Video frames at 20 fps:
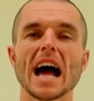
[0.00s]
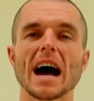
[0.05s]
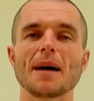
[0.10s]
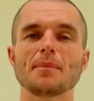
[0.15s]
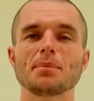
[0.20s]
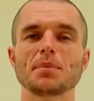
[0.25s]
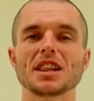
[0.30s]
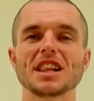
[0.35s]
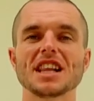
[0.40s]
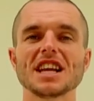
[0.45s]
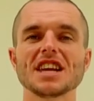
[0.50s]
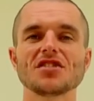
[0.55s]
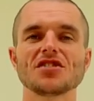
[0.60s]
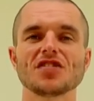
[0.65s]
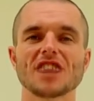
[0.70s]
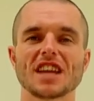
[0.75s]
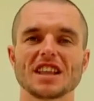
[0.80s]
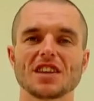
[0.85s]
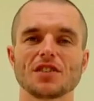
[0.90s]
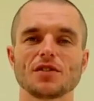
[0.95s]
and please
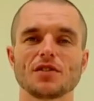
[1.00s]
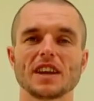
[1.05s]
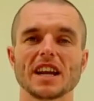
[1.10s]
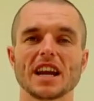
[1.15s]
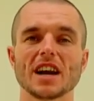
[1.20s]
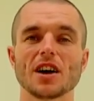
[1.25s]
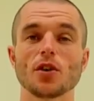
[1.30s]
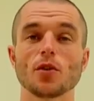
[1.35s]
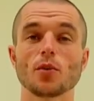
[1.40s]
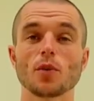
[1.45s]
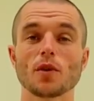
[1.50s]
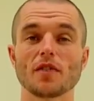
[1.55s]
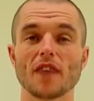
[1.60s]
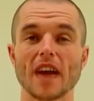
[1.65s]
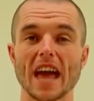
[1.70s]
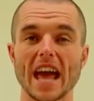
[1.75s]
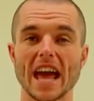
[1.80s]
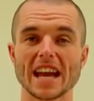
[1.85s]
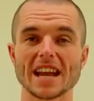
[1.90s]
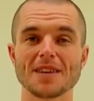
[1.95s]
share this video with
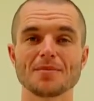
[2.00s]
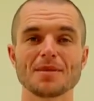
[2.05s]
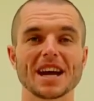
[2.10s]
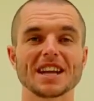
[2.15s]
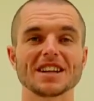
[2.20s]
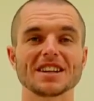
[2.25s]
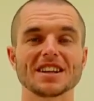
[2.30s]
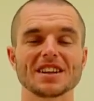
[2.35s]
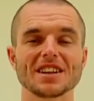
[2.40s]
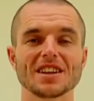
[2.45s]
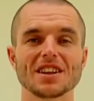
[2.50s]
any men